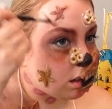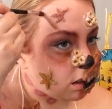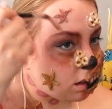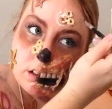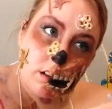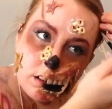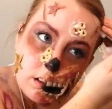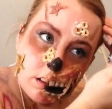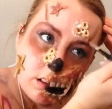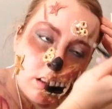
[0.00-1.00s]
And
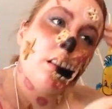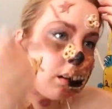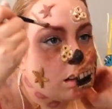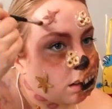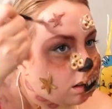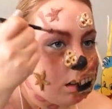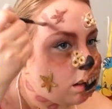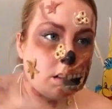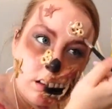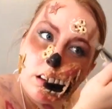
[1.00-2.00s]
just keep
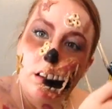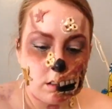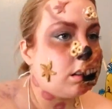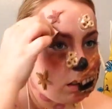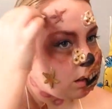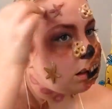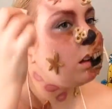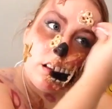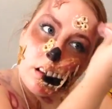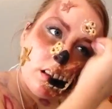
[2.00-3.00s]
going
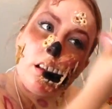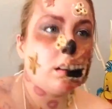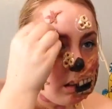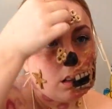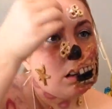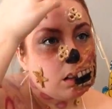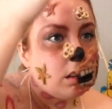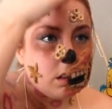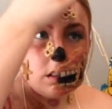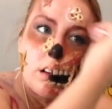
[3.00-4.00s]
around the
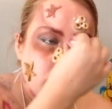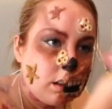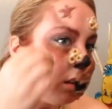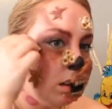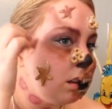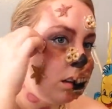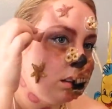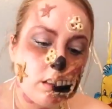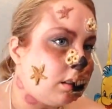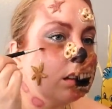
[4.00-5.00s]
temples
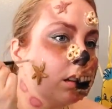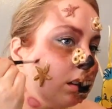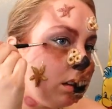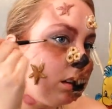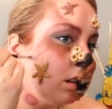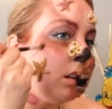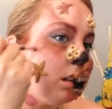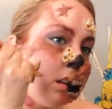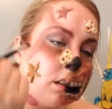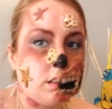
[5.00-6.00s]
and the side of the
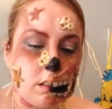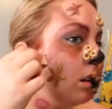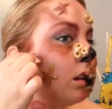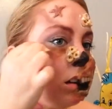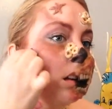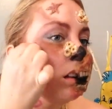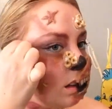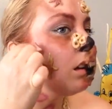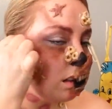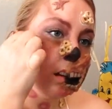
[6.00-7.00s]

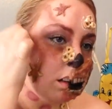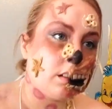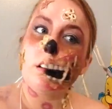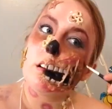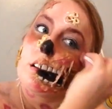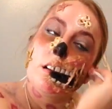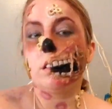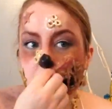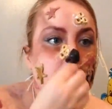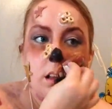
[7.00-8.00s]
cheekbones. And then you want to
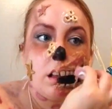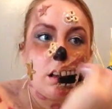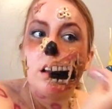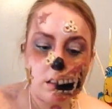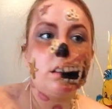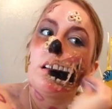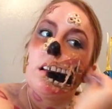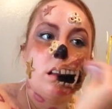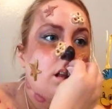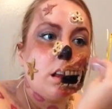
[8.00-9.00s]
start going in
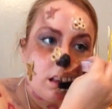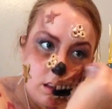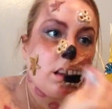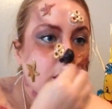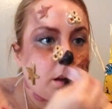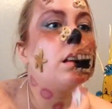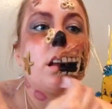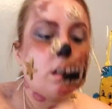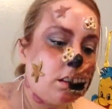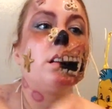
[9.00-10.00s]
with
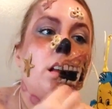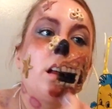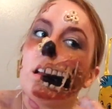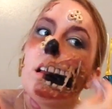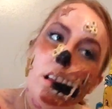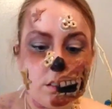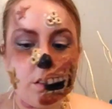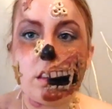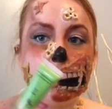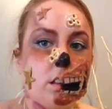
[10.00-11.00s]
some corals and